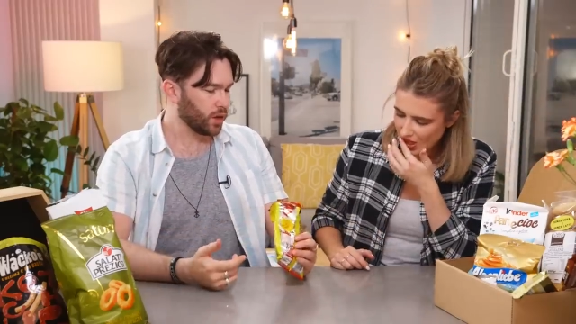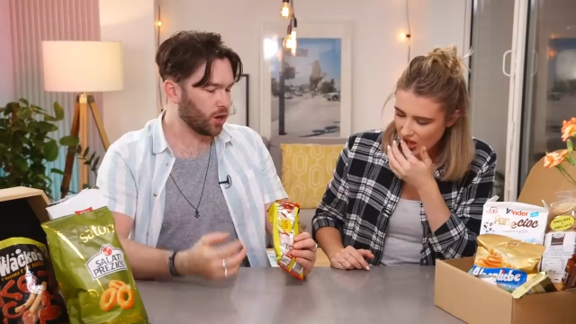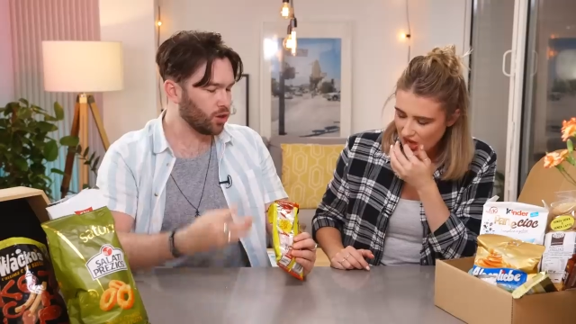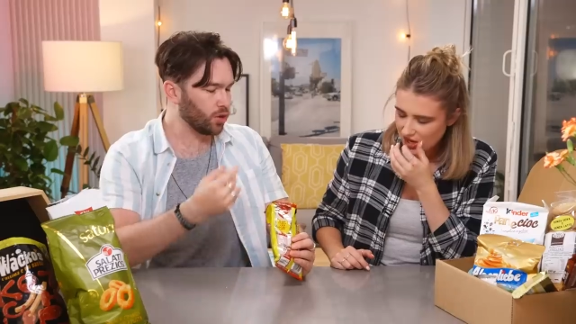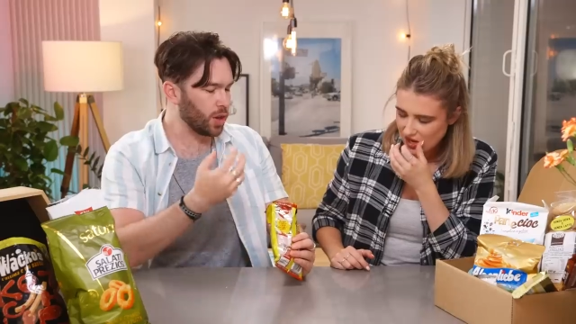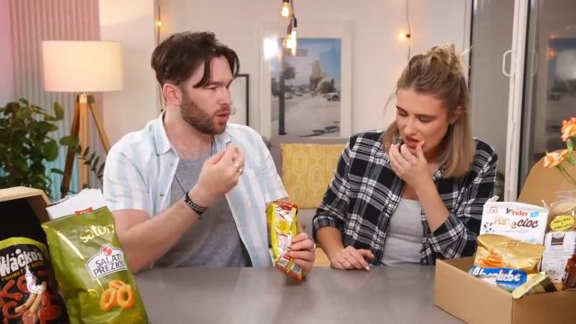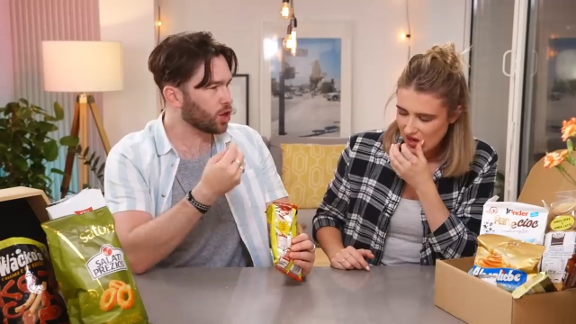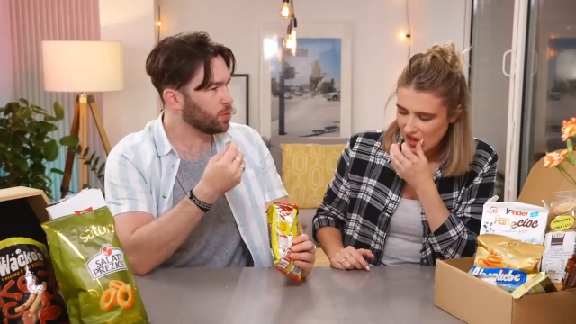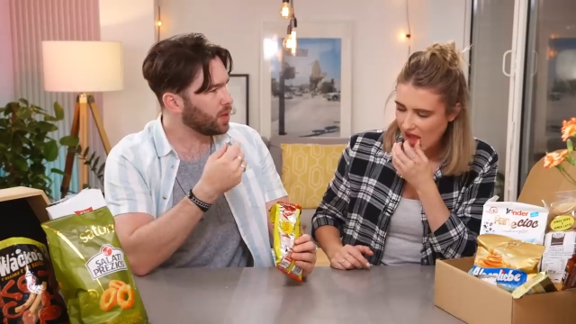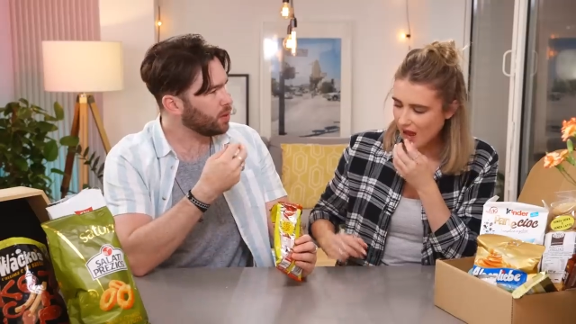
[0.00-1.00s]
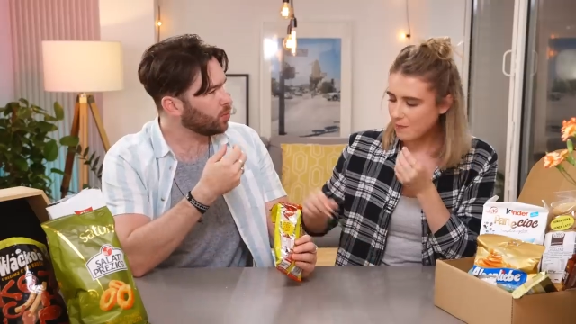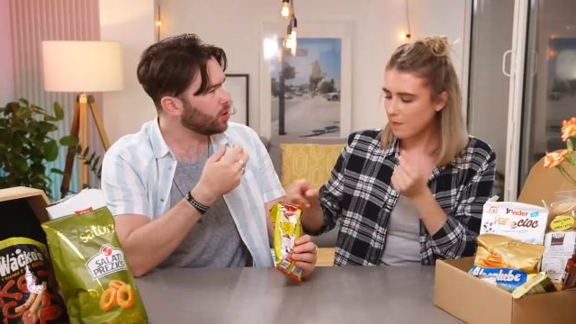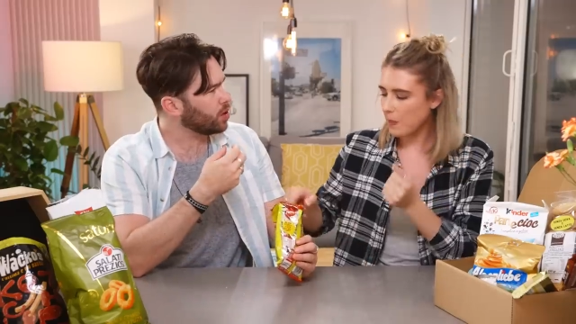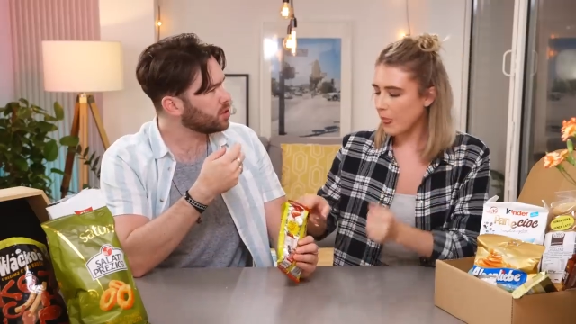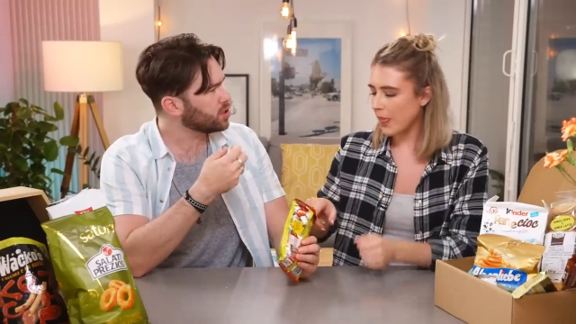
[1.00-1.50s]
Speaker 1: I, I thought they were going to be
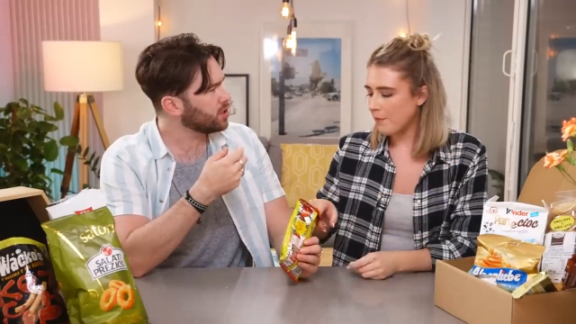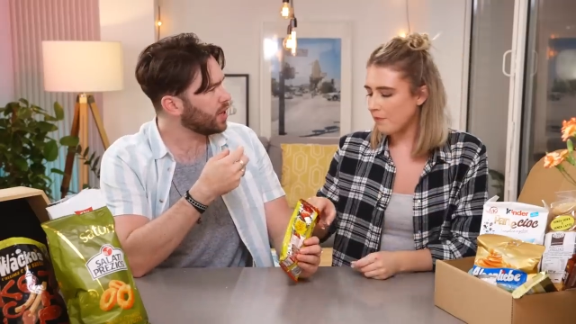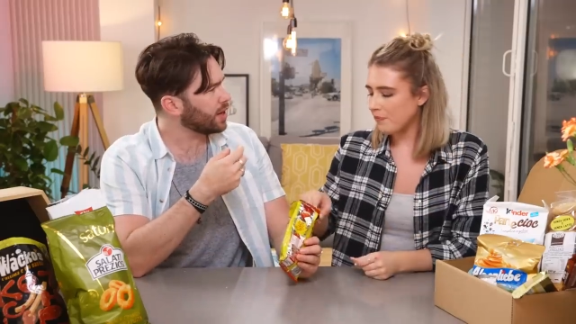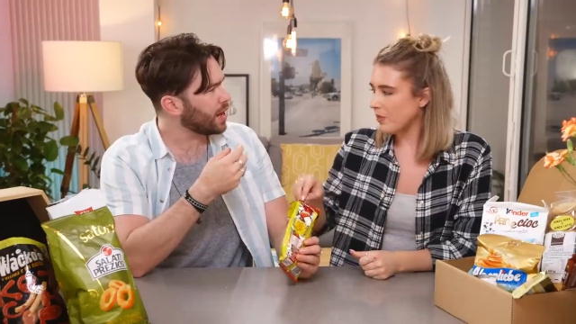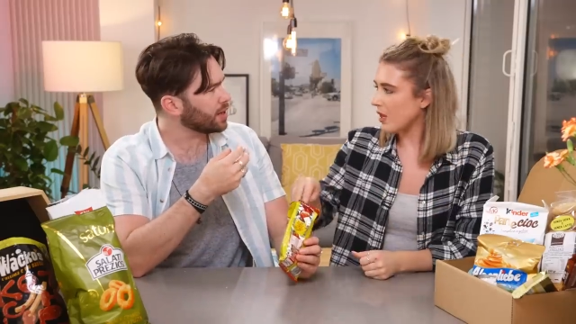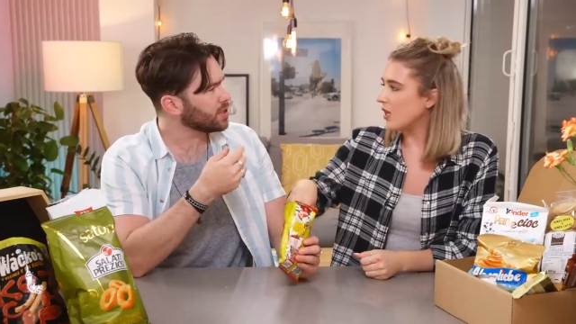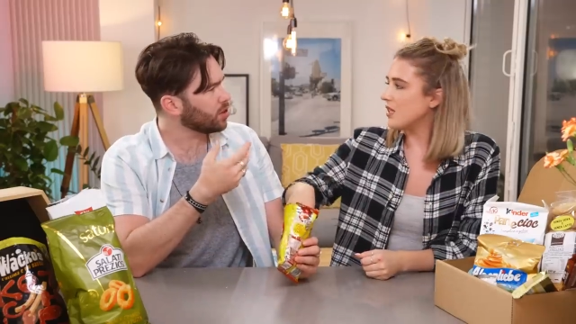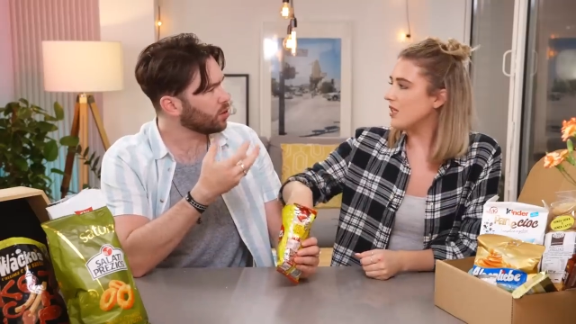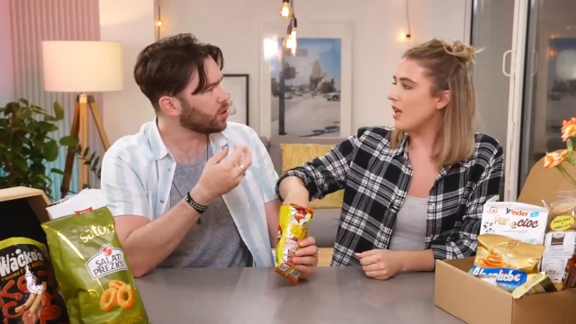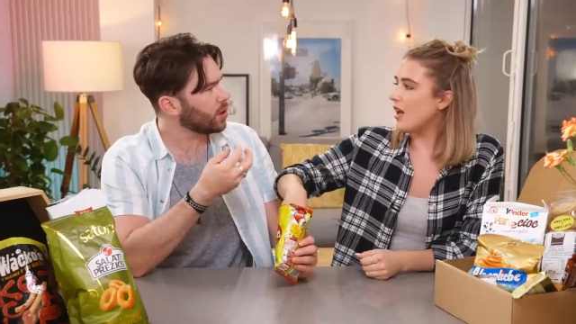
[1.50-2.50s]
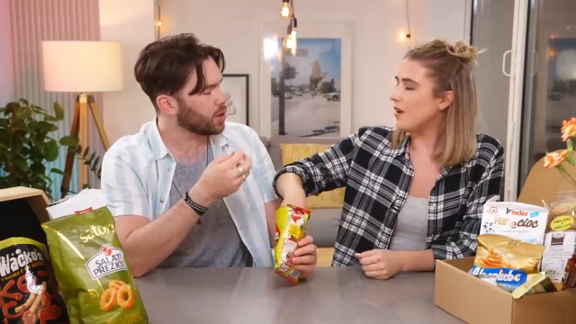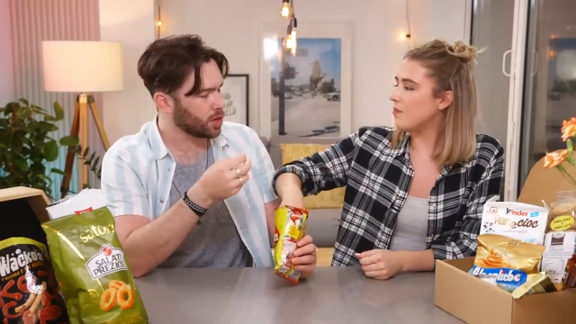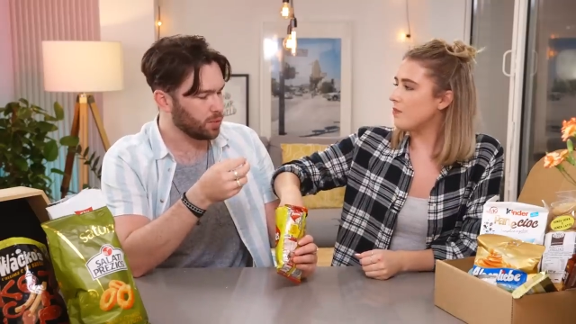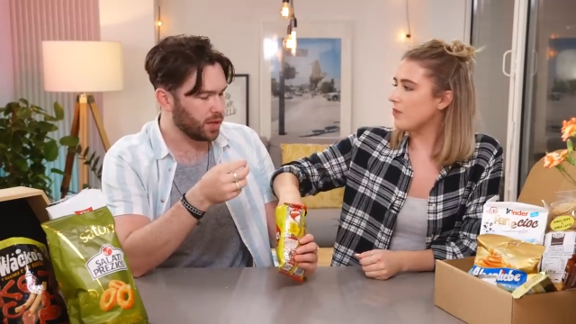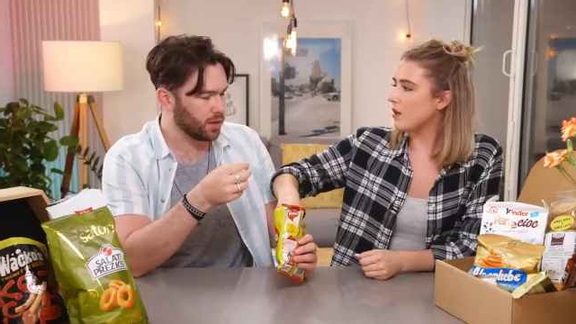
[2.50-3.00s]
what those knickknacks. I thought yeah. they were
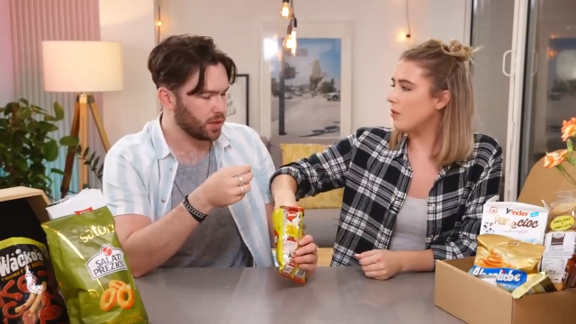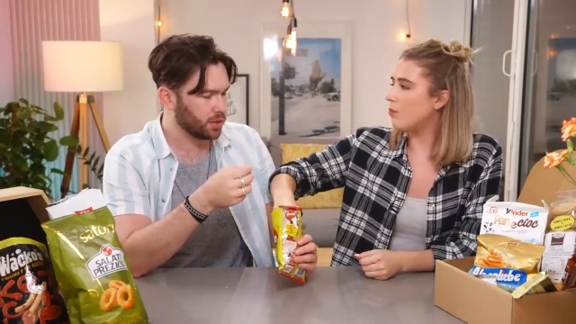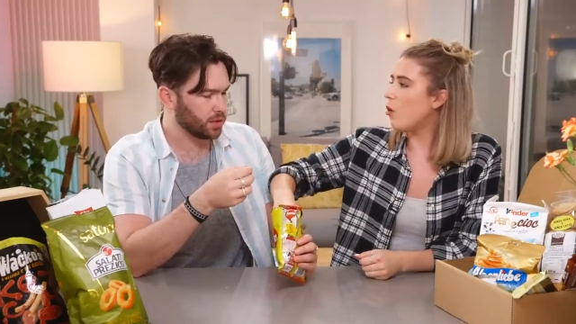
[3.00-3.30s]
going to be like